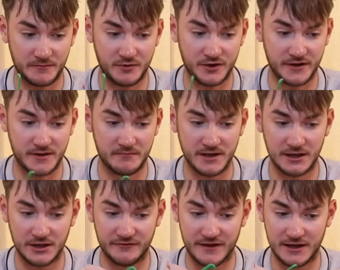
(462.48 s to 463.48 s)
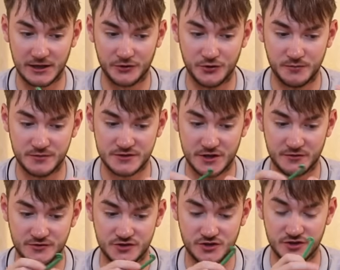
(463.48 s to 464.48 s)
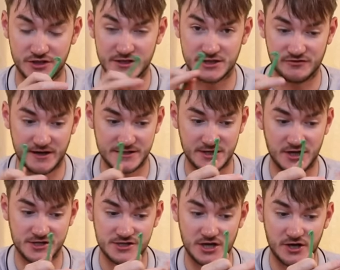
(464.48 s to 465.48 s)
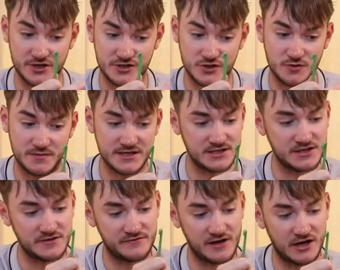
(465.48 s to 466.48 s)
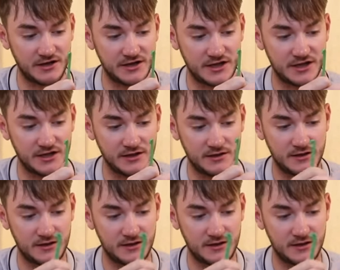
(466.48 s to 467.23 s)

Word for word: I'll put it in the middle of that loop so it creates a nice tight two pieces of line here